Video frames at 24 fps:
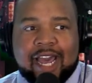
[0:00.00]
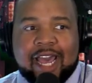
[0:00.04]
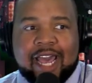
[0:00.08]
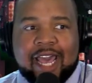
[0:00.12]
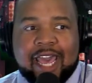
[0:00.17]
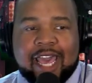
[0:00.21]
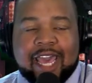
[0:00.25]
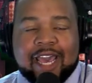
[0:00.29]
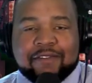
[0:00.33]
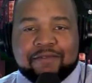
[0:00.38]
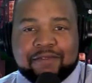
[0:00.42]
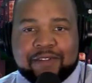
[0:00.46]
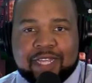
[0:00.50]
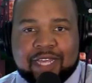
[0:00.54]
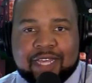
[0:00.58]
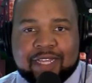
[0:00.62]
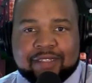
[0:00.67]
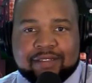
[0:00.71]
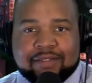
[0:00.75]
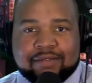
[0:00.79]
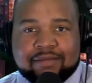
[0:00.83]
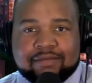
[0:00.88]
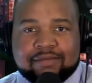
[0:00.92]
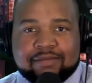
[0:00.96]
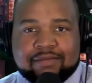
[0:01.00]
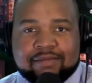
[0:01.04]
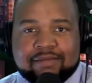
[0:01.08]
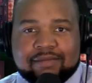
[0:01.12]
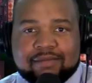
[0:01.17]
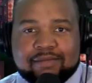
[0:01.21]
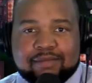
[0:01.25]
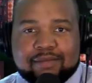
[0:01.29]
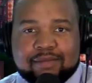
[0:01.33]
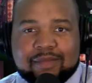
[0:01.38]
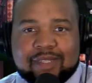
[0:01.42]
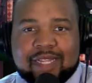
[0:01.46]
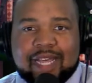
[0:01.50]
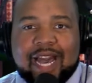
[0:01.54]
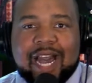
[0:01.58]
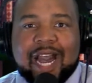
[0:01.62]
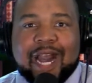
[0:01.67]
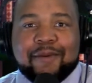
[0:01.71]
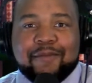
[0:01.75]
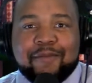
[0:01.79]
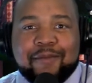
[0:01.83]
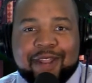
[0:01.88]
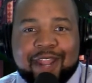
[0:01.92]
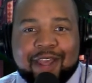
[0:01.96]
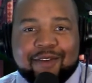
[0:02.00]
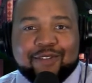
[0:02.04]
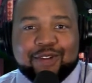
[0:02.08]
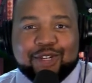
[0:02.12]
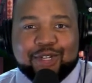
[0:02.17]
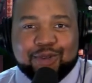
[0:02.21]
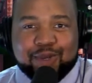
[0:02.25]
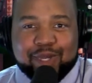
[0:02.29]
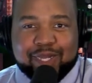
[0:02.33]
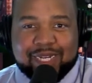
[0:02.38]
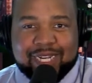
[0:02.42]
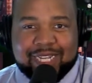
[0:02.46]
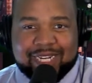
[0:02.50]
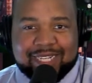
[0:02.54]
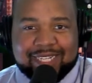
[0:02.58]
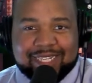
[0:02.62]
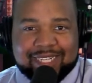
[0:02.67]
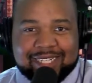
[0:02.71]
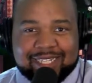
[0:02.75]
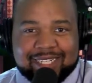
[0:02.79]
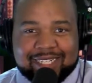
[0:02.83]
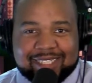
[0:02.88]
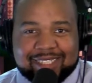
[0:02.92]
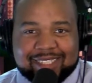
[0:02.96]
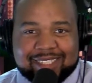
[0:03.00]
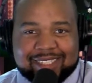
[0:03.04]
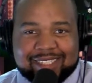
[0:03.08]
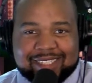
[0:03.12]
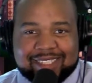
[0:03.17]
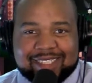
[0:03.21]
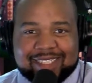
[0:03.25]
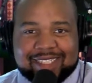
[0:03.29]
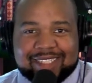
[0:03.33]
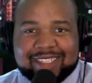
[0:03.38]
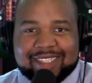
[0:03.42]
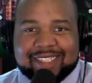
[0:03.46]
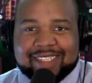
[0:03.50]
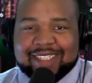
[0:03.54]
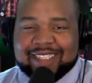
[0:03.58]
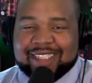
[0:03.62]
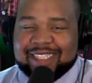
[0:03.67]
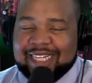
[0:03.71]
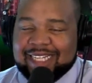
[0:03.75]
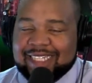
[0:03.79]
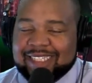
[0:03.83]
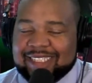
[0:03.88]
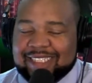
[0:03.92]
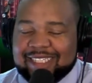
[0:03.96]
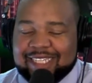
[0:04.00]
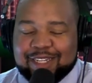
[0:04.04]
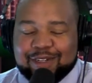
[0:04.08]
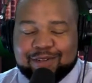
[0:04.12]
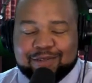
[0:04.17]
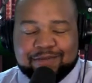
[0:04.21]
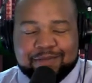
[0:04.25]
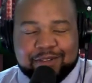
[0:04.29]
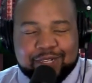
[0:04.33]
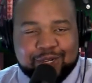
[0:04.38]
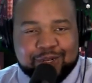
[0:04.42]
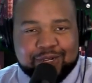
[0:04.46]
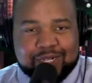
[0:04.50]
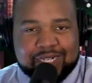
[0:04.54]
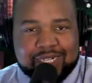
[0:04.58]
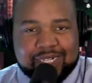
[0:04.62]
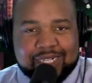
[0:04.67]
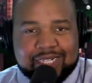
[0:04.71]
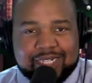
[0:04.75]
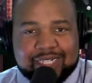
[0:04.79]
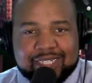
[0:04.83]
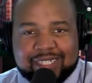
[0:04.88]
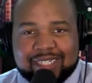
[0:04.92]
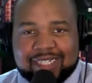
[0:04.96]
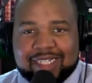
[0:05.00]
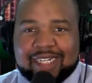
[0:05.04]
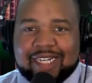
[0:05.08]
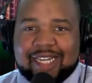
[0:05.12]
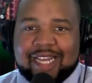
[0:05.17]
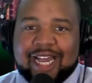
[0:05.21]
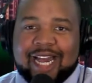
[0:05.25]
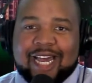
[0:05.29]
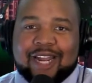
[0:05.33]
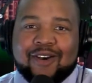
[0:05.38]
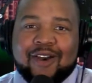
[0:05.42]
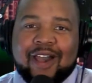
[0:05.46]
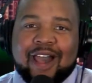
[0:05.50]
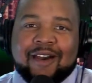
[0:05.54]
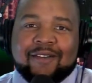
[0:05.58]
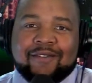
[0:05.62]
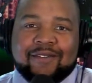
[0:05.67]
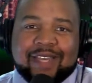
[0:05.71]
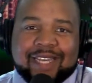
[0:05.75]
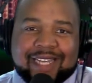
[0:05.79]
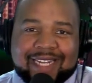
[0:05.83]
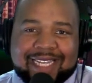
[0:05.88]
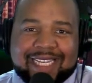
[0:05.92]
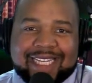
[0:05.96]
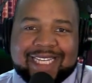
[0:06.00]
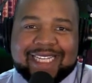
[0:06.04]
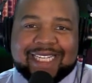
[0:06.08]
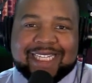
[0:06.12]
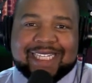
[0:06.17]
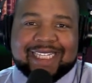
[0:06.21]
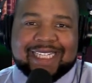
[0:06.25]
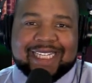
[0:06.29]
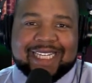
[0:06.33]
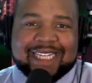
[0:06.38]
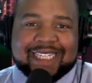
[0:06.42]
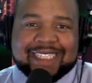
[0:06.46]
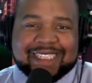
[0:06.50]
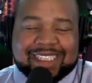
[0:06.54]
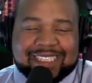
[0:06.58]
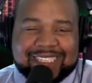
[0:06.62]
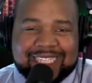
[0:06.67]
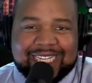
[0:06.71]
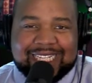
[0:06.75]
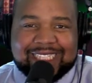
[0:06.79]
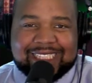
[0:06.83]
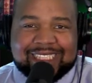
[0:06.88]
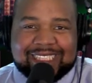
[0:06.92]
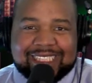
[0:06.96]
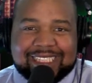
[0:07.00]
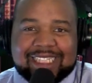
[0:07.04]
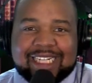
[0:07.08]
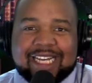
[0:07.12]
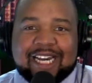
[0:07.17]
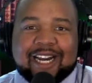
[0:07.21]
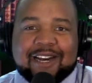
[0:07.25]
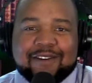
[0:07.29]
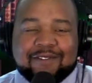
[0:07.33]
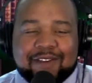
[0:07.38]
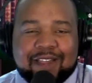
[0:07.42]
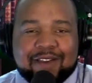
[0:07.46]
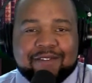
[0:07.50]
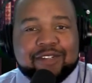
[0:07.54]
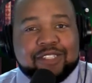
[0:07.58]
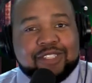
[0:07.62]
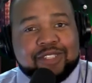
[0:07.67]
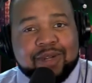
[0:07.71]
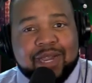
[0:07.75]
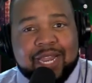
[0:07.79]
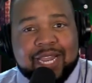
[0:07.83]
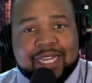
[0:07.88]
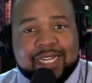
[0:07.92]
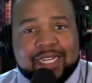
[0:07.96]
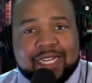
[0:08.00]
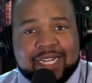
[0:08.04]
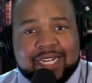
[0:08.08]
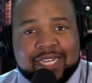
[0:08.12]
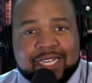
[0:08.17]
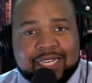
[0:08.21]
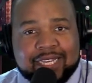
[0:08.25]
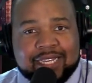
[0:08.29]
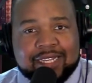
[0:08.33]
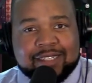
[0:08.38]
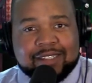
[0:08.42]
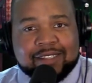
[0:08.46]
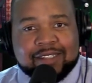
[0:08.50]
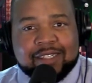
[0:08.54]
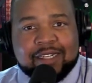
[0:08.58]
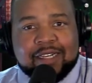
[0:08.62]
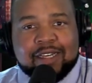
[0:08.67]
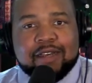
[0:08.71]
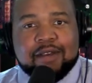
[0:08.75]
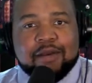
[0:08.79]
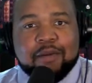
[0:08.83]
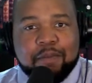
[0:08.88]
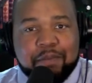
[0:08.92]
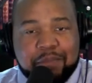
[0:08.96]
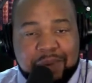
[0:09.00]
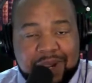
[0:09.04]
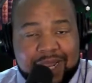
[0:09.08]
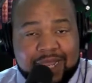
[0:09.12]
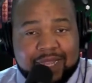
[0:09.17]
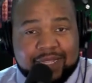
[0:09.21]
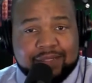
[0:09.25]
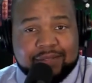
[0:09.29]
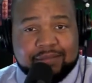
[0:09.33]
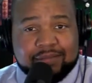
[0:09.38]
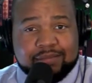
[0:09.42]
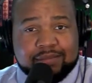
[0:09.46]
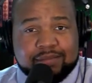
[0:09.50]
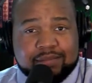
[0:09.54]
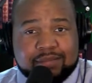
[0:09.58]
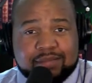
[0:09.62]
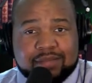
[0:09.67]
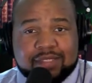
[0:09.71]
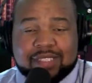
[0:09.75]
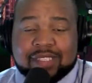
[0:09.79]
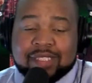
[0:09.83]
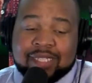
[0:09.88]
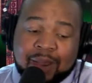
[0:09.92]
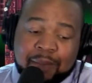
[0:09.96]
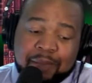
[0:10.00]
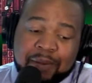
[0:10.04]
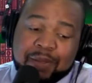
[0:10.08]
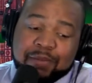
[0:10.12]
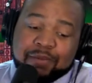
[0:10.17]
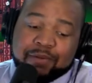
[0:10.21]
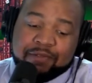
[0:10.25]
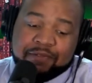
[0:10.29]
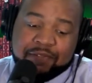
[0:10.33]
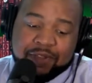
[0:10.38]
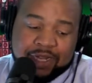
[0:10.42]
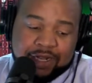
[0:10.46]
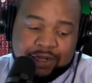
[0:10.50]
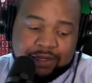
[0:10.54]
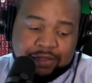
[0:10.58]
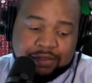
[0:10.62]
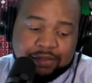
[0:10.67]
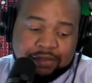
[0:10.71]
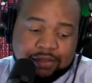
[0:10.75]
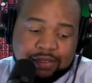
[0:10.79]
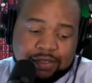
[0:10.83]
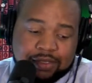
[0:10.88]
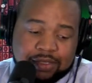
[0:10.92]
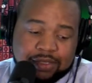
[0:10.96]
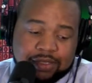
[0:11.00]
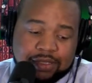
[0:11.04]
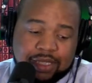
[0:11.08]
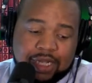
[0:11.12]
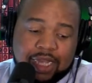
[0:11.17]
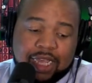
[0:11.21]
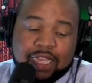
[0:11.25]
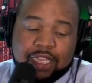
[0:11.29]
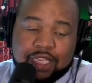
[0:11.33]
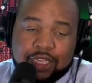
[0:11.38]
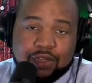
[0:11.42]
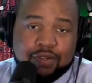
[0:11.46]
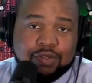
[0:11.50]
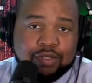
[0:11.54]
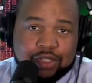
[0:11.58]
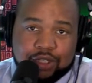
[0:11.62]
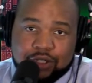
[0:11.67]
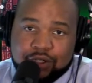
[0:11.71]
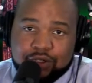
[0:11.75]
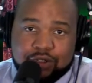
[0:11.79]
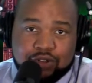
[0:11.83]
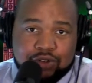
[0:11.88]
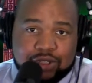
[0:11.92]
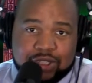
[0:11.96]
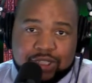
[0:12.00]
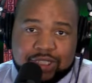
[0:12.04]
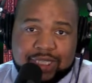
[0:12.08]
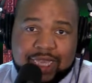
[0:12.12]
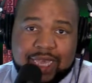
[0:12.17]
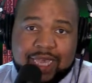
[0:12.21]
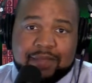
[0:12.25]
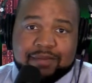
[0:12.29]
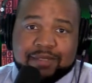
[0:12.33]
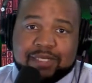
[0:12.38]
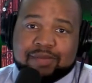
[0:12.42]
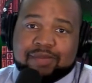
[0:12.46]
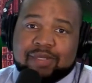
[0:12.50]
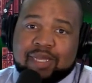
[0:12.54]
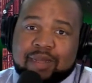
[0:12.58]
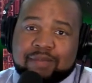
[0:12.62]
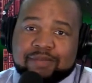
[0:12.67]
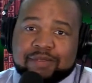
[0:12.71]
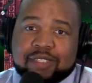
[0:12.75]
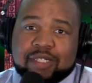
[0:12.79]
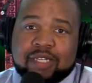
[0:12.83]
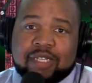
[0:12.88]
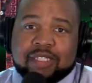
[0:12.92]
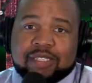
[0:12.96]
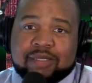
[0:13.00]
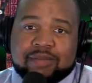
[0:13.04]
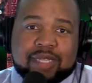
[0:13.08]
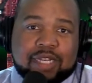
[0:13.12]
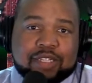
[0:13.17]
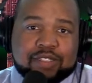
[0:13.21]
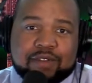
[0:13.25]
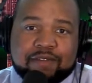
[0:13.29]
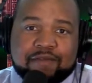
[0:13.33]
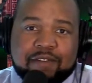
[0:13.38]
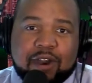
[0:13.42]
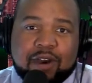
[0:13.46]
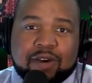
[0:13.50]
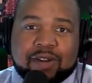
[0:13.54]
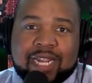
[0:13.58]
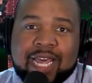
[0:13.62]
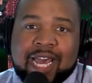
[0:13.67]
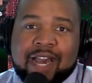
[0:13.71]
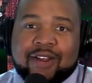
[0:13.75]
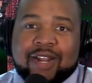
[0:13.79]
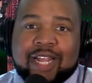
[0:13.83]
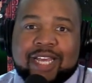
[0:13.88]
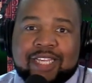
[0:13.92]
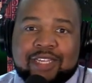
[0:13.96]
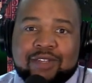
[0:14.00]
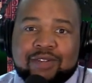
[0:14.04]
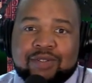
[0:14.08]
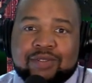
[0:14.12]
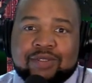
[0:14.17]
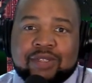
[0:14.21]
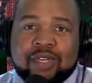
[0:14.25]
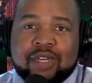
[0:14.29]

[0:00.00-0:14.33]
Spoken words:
F that. I'm never doing that again. That didn't feel good. I don't have any intention of ever trying that again. But some people fail and you do the same. Sometimes you fall down and you